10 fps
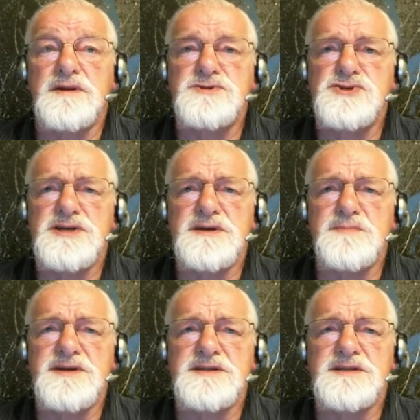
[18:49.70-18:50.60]

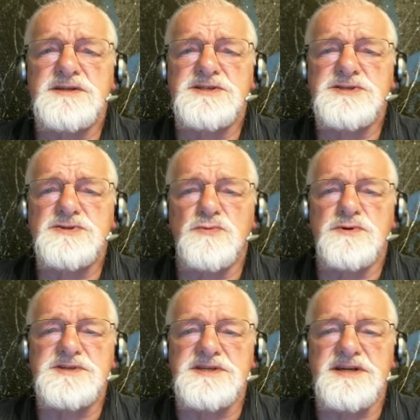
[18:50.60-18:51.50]
legitimate
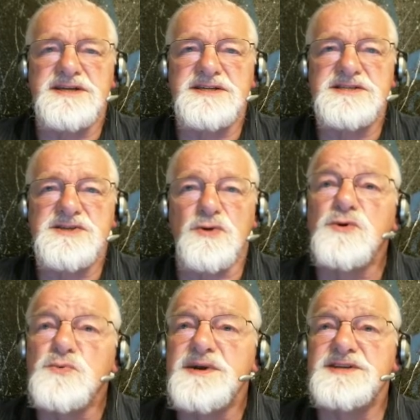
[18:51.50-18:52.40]
sources,
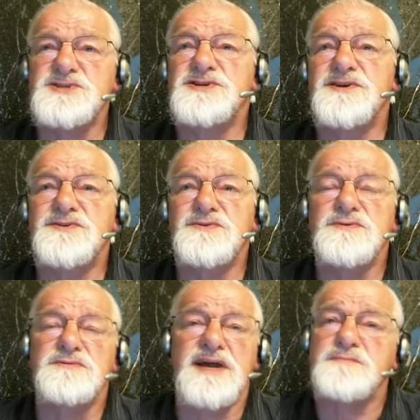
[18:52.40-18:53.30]

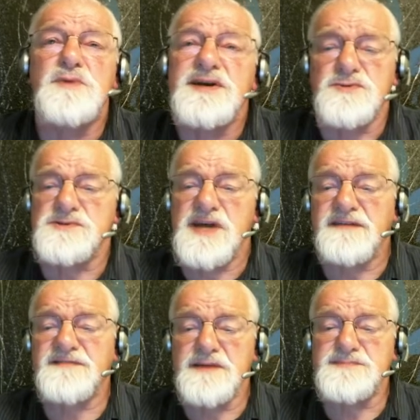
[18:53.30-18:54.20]
original like
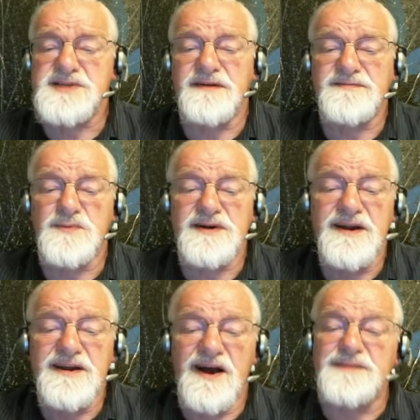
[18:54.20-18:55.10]
Microsoft type software
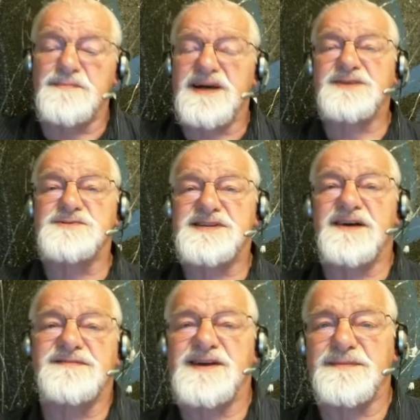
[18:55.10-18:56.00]
on
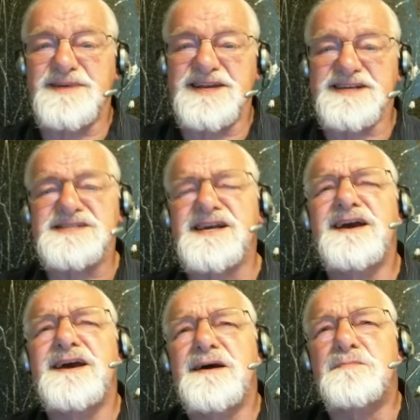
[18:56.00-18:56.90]
Microsoft type
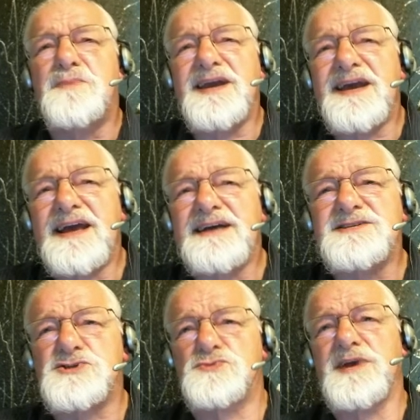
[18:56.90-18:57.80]
disk, but it had
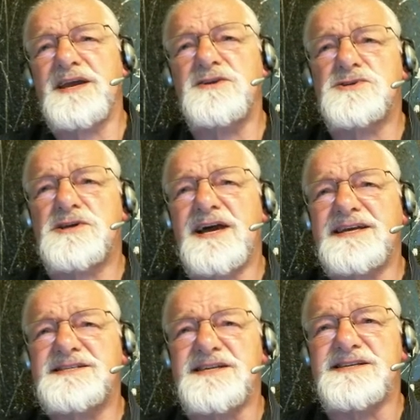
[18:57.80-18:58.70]
strange
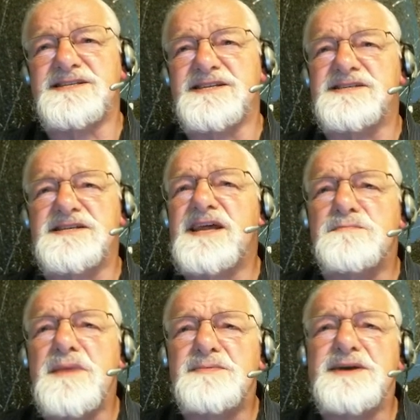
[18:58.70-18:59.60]
licenses,
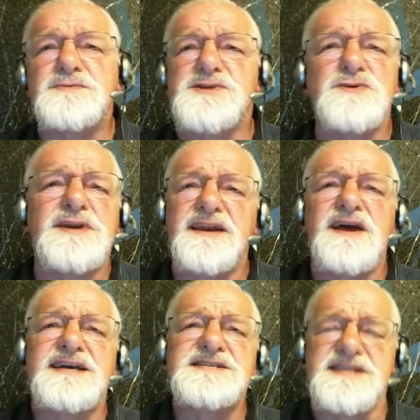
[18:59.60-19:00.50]
like maybe it was only
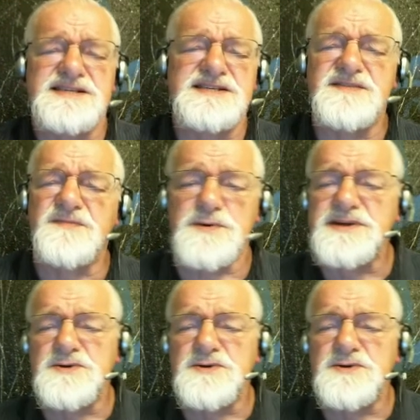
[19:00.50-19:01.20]
licensed for